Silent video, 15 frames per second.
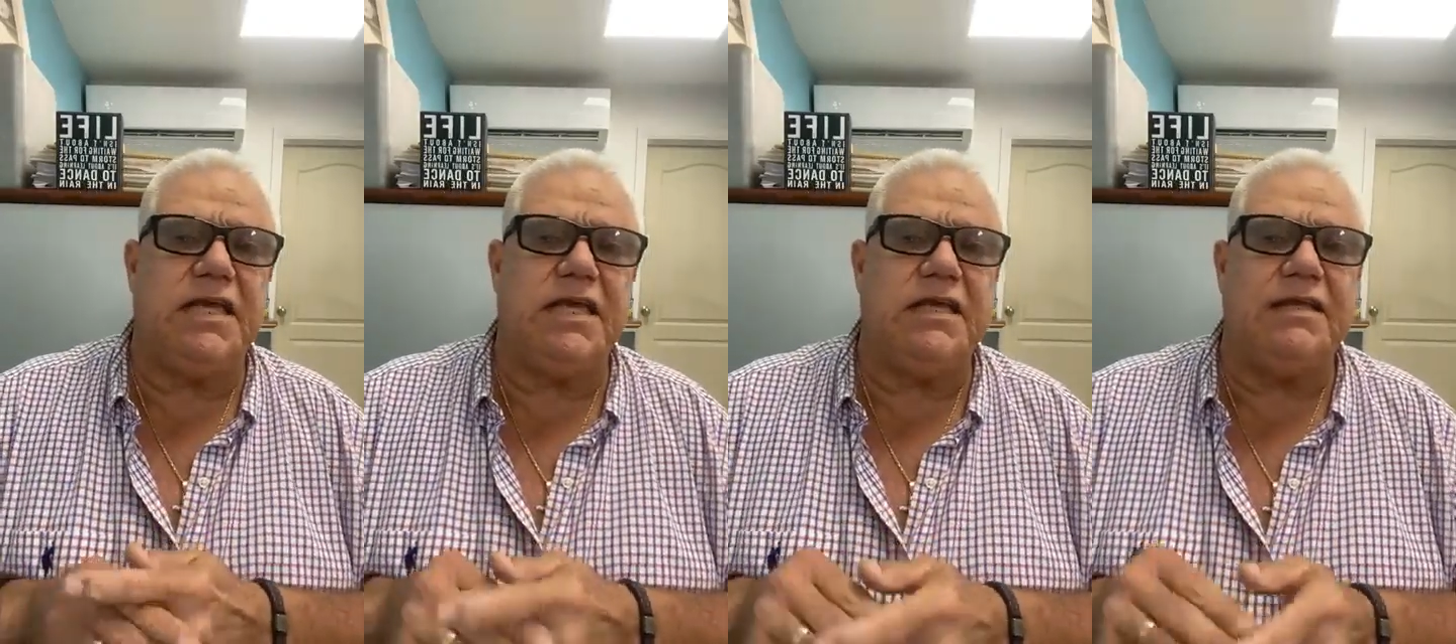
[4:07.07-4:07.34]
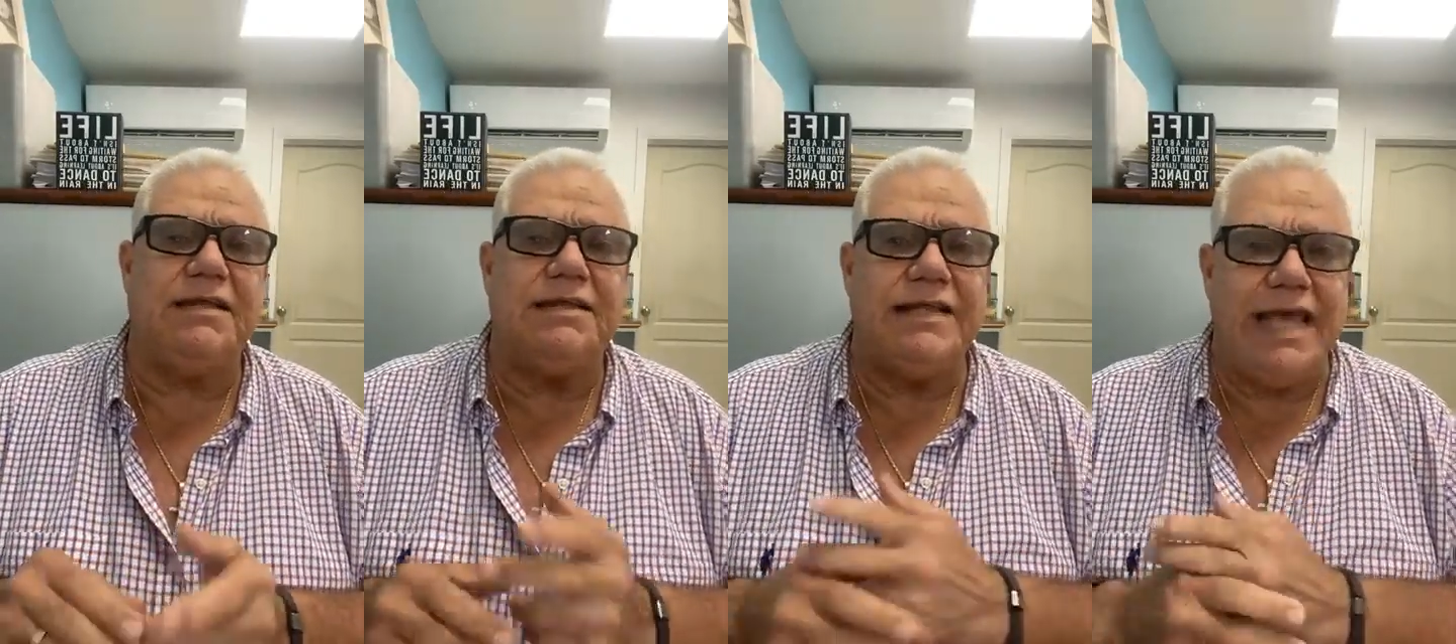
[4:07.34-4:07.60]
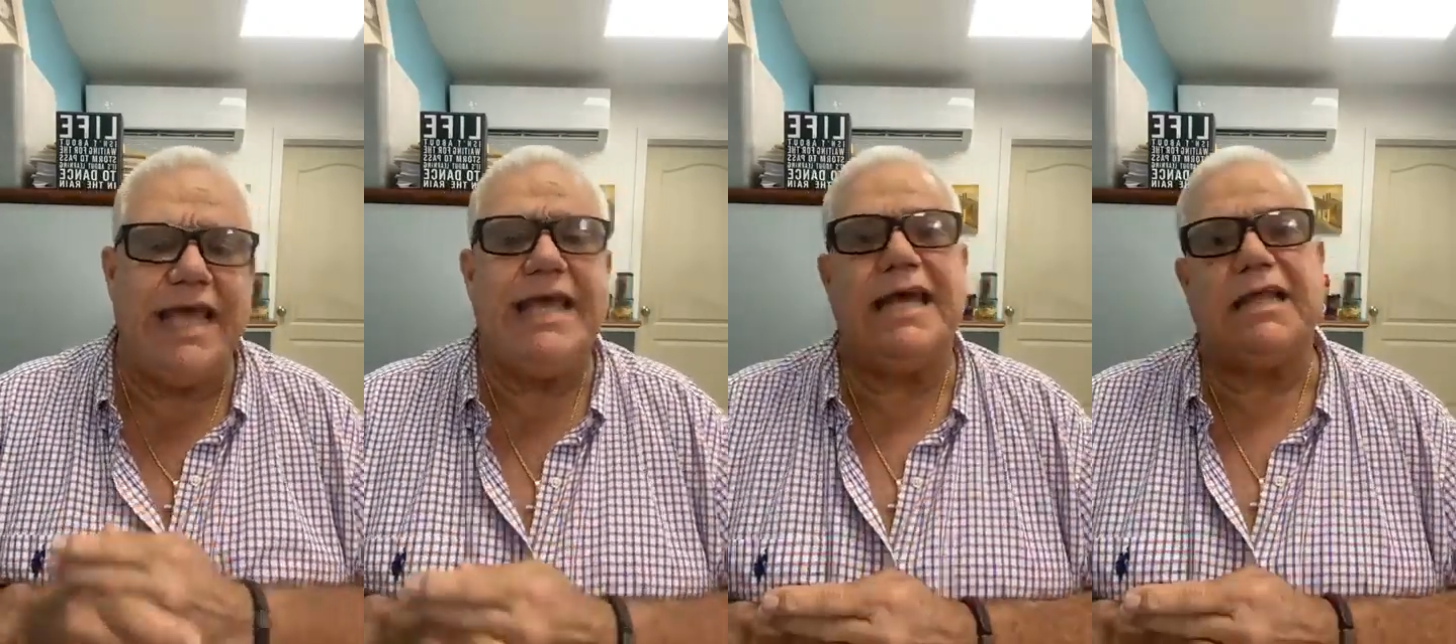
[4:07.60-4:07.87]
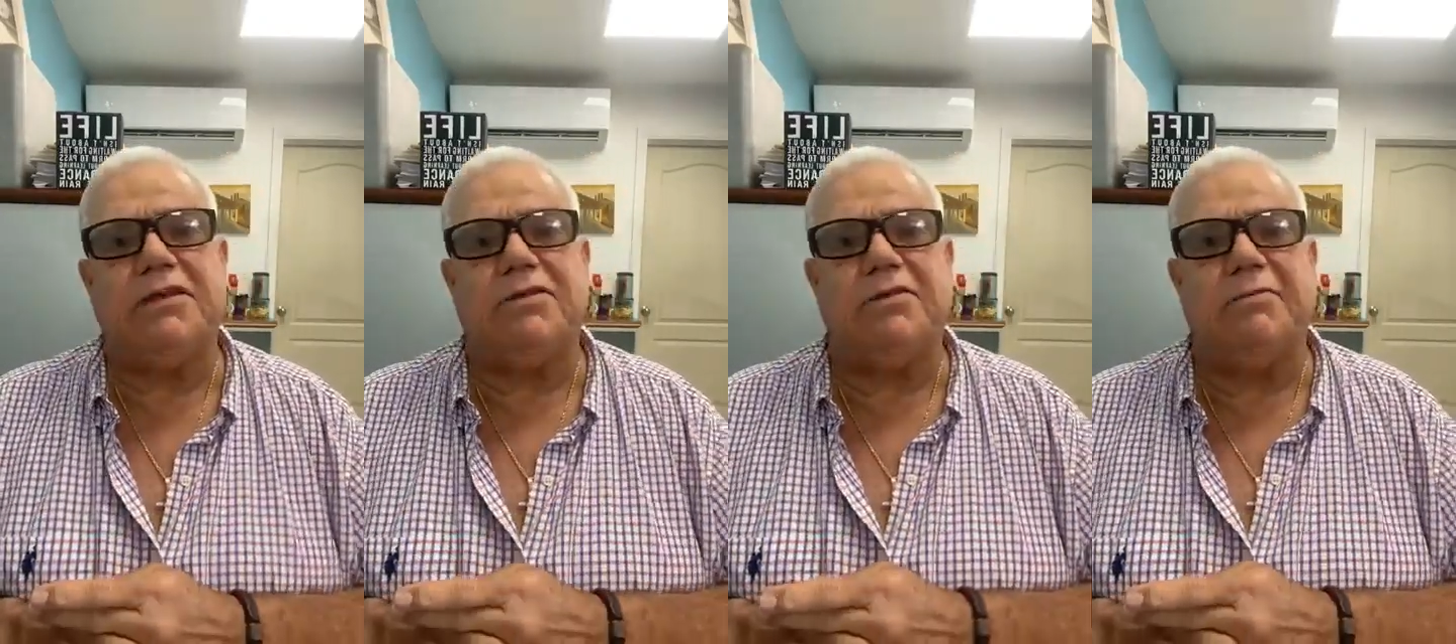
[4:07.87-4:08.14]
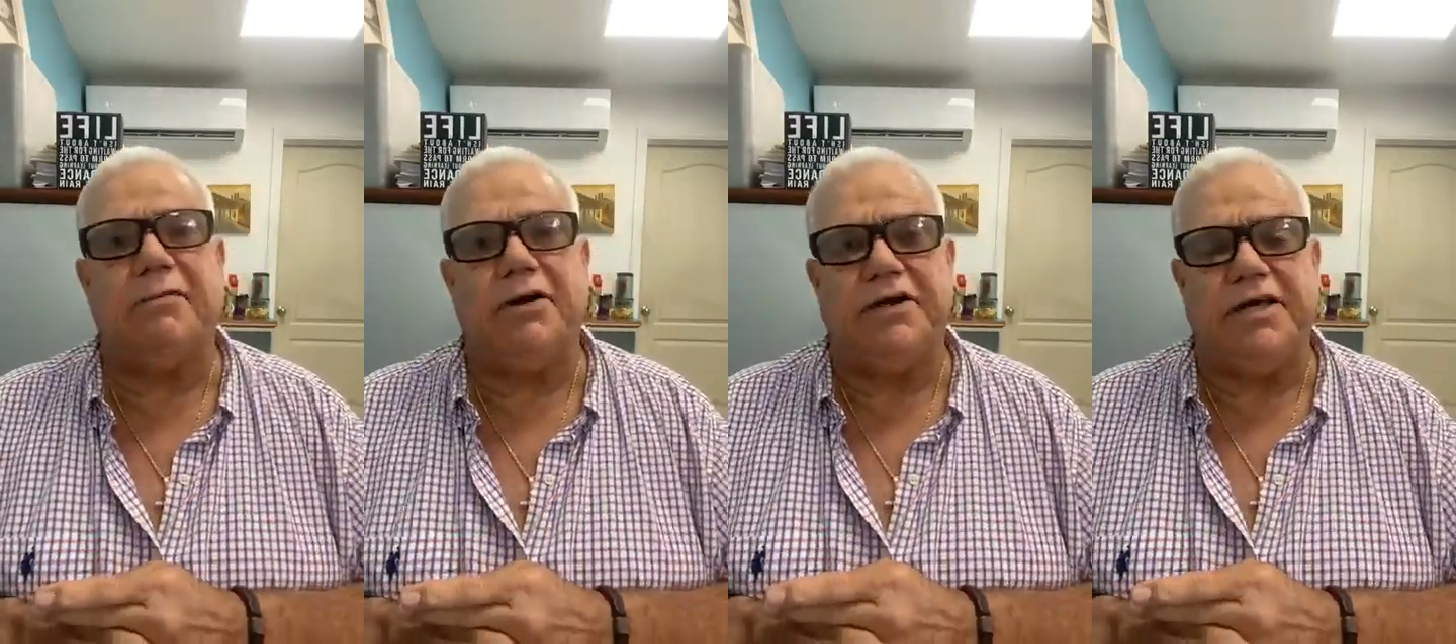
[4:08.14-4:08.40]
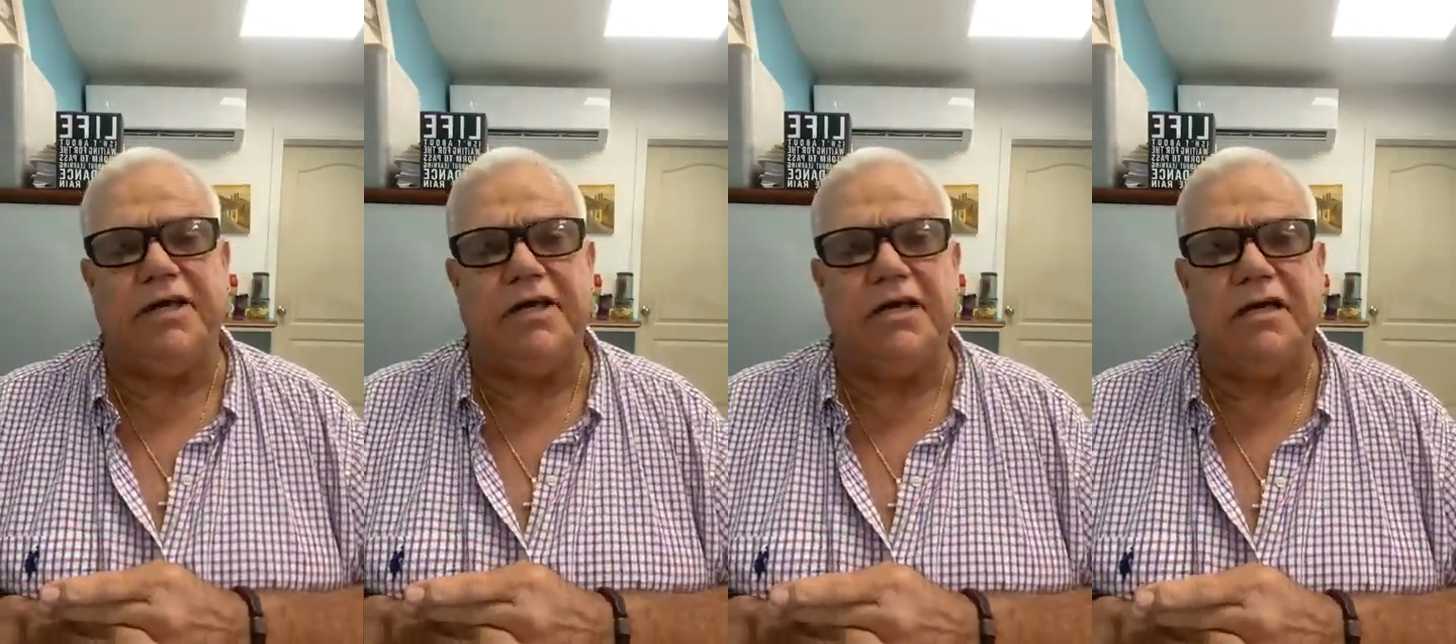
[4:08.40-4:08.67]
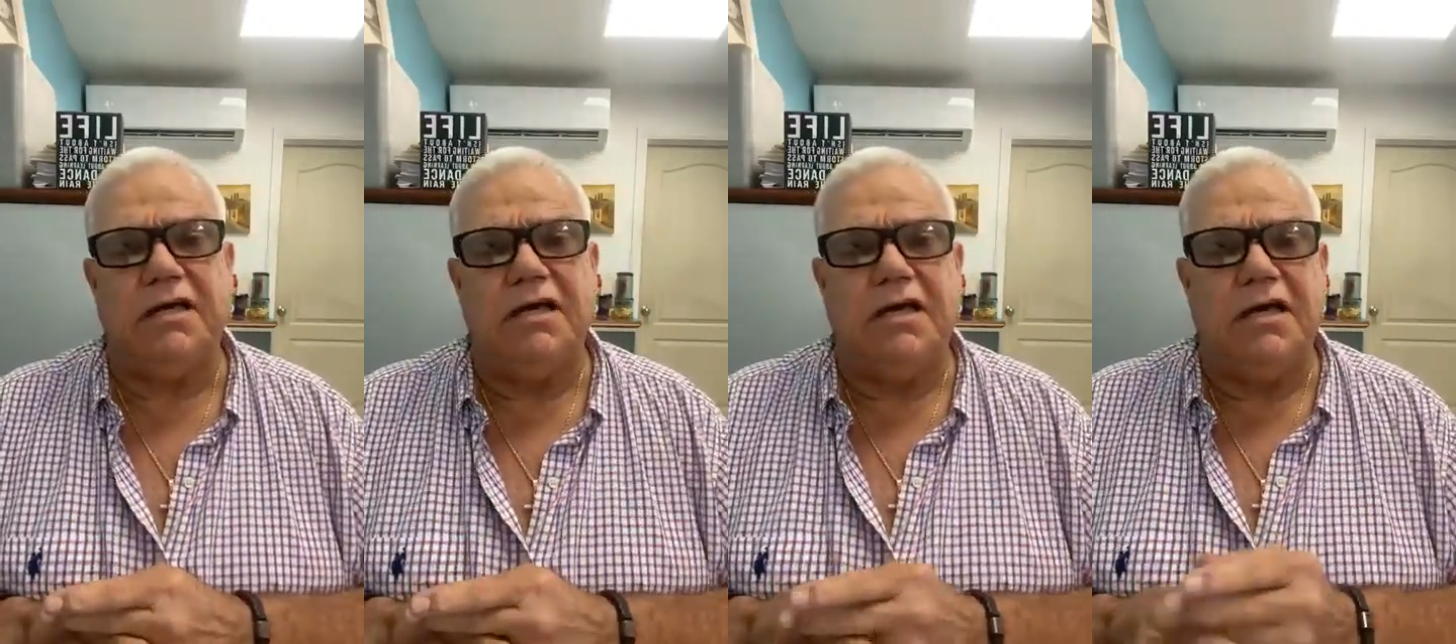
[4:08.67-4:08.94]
saying they ain't get no money.